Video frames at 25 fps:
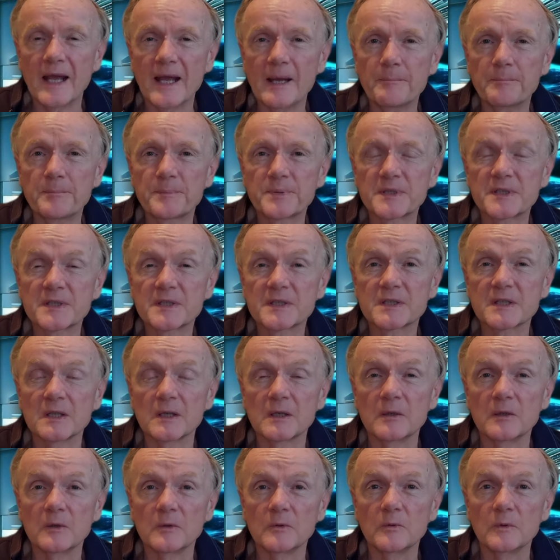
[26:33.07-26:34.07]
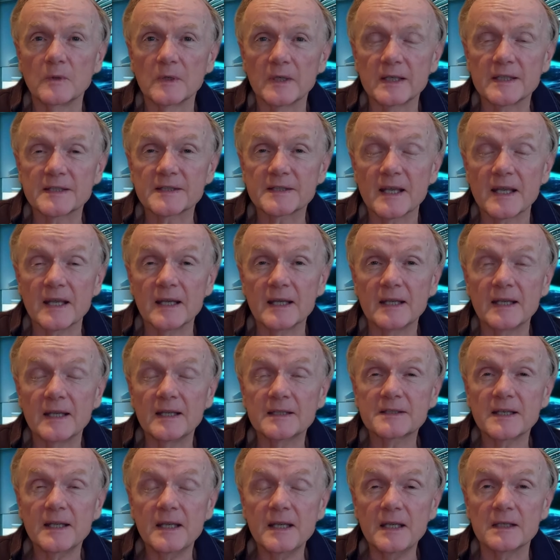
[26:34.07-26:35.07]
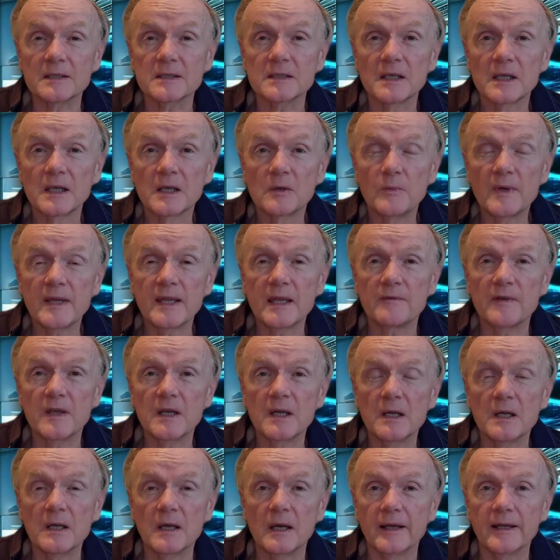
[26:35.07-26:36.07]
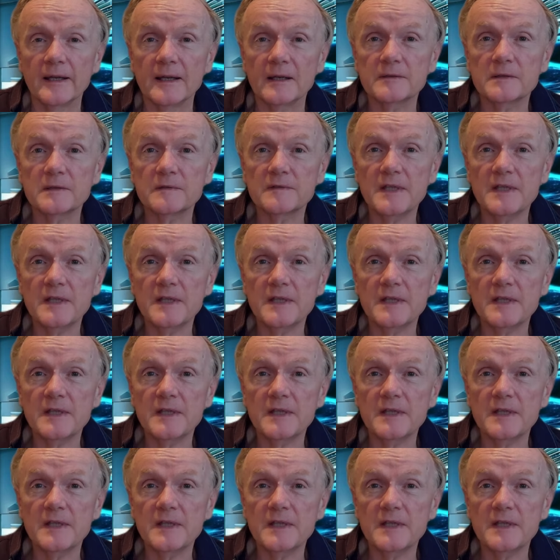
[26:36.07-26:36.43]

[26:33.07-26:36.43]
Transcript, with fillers: absolutely say it's a hit. We give it 9 out of